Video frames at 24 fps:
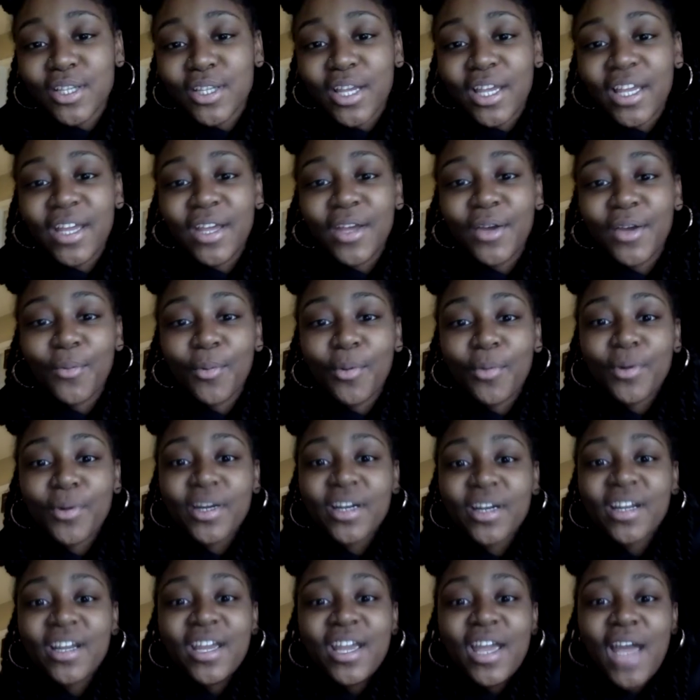And
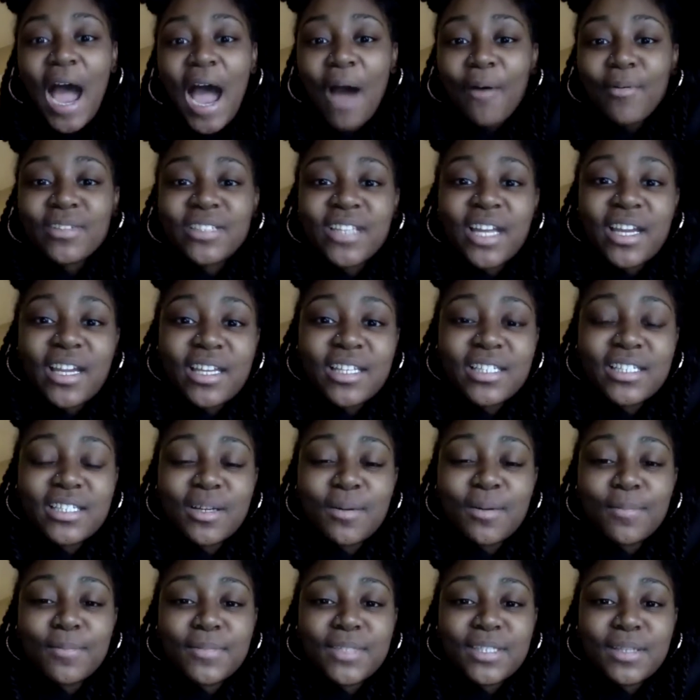yeah, I was in
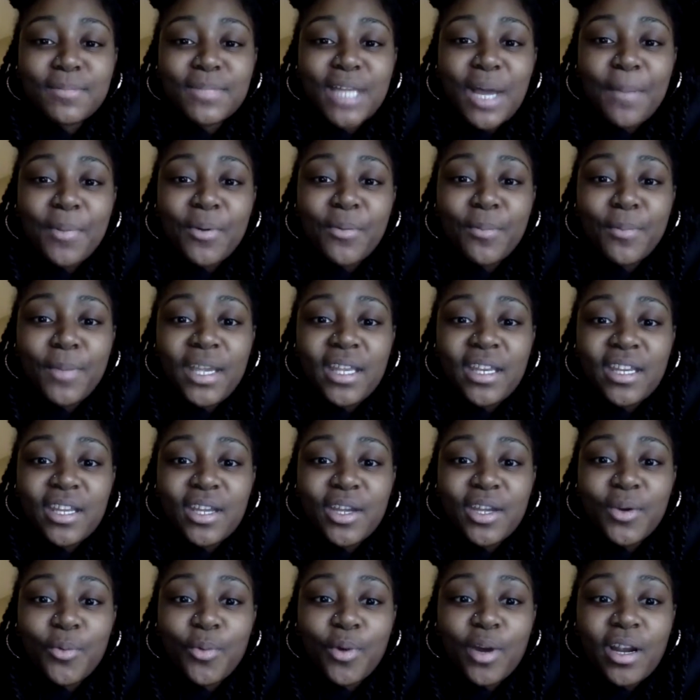some type of
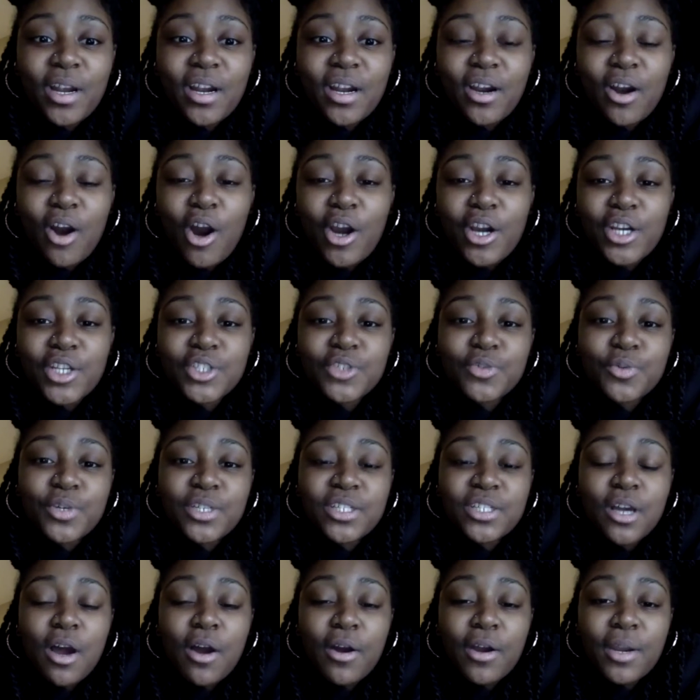meeting where artists were
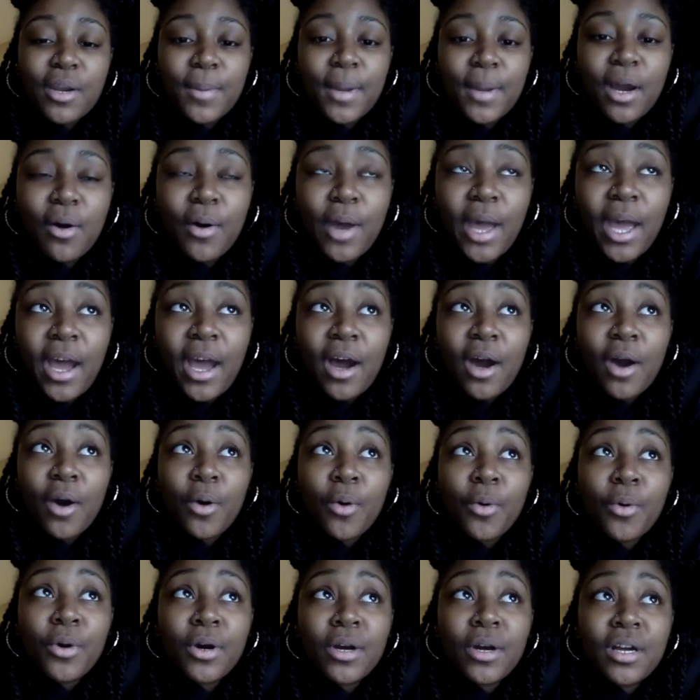talking about
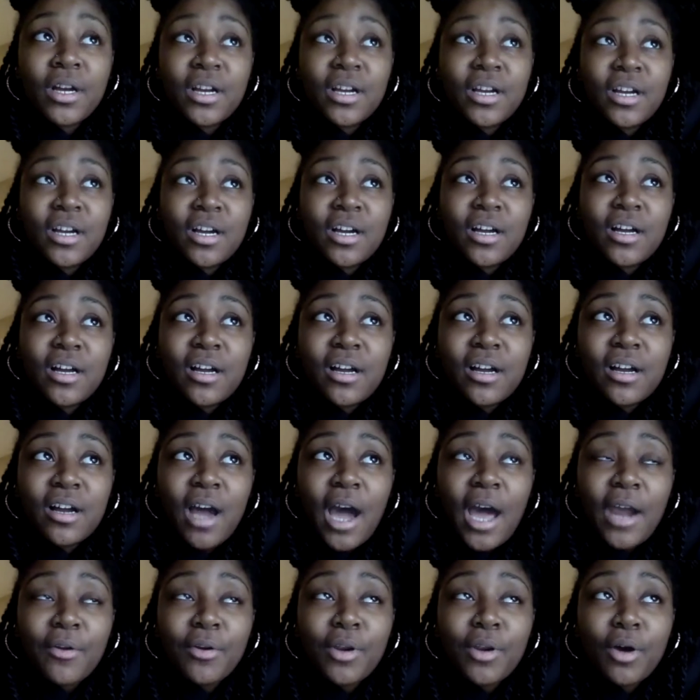how,
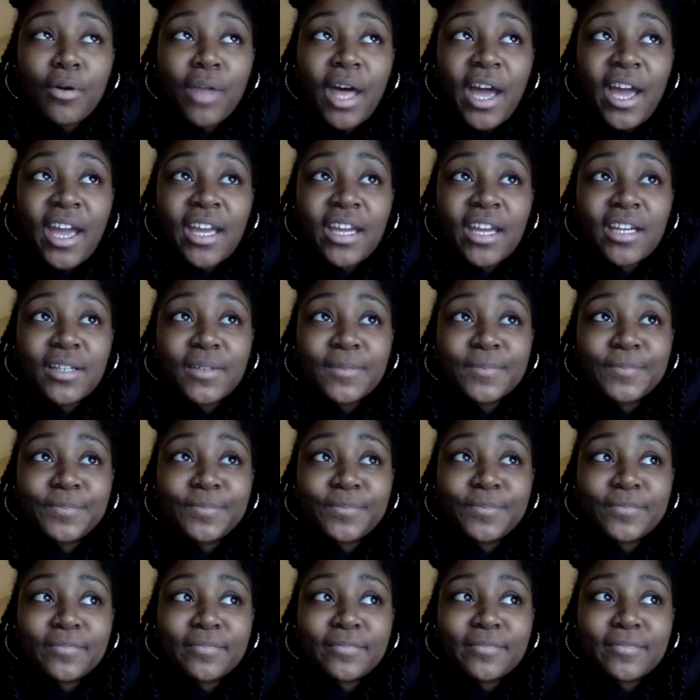I don't know, like,
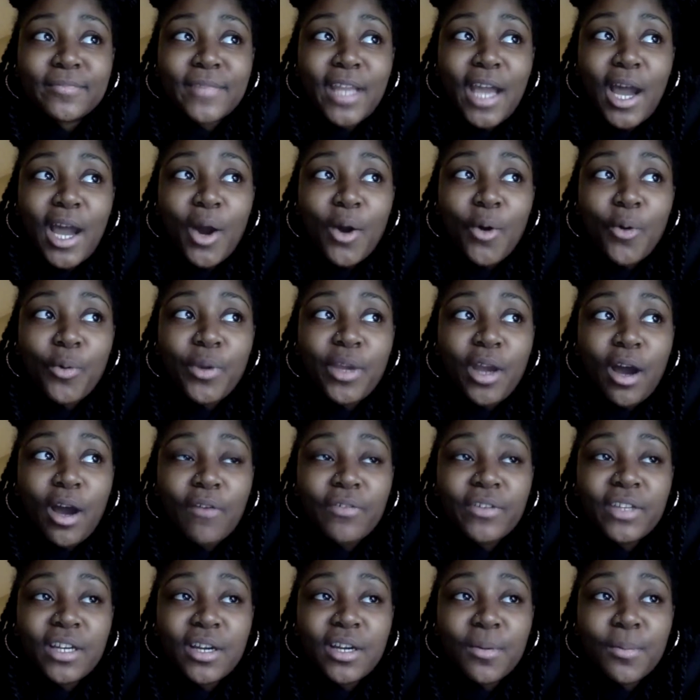how we
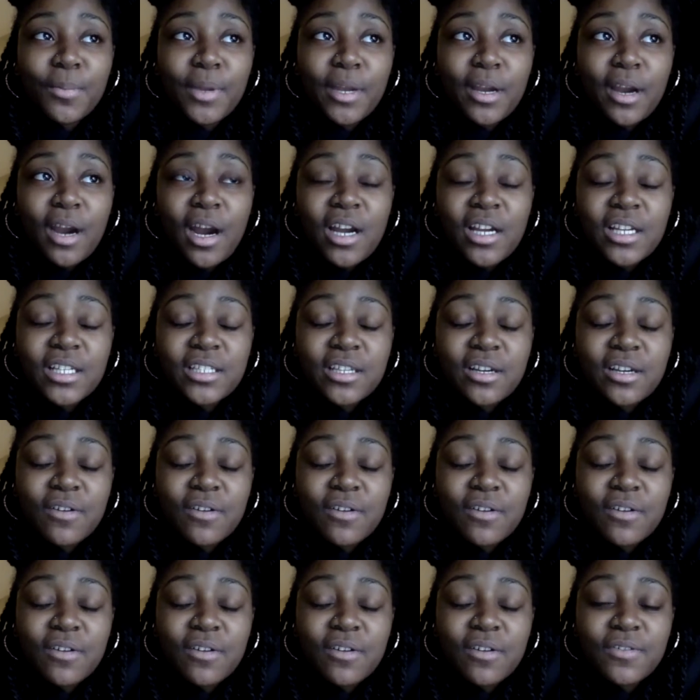often compare
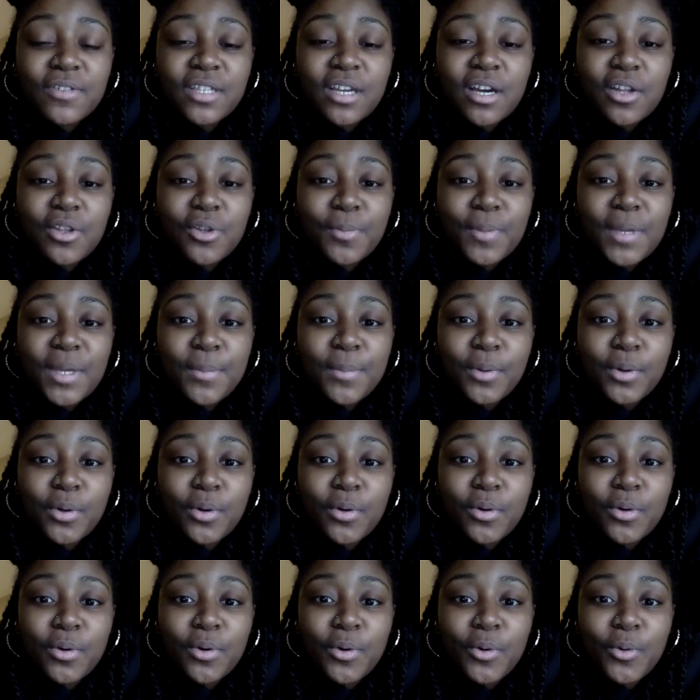ourselves to other
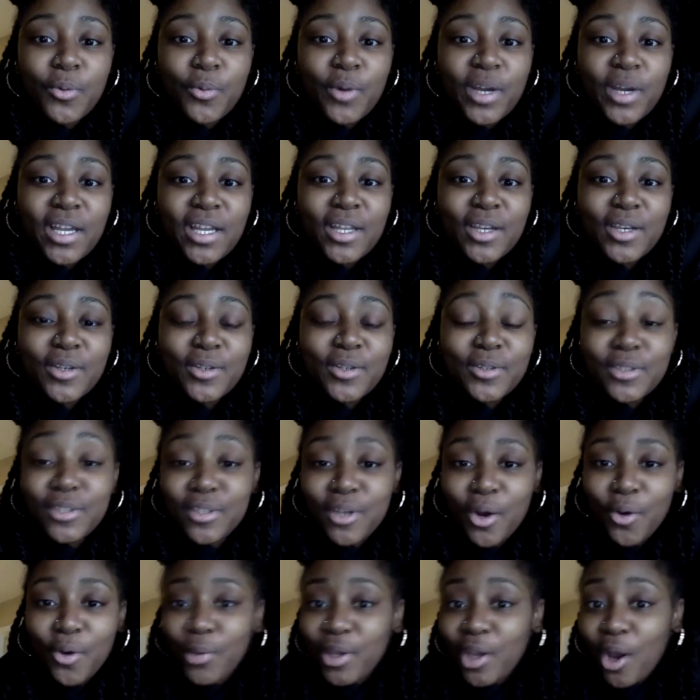people when, you
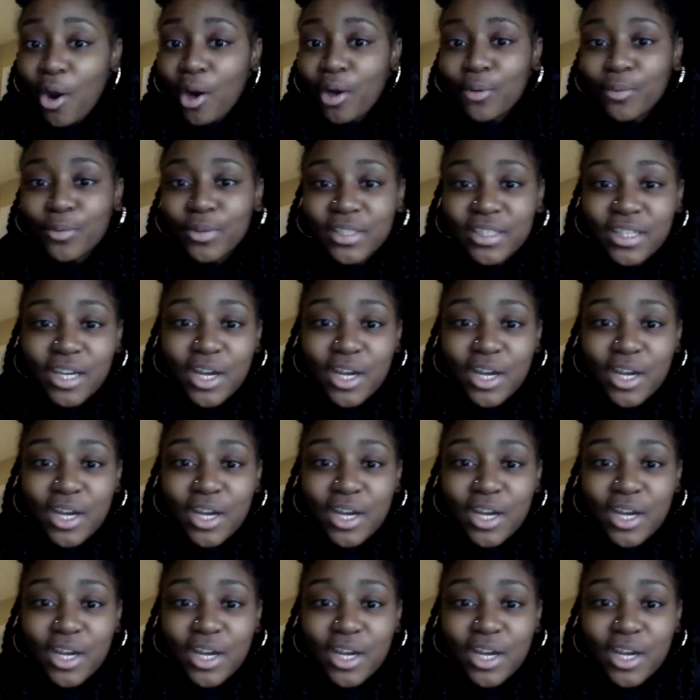know, we aren't really other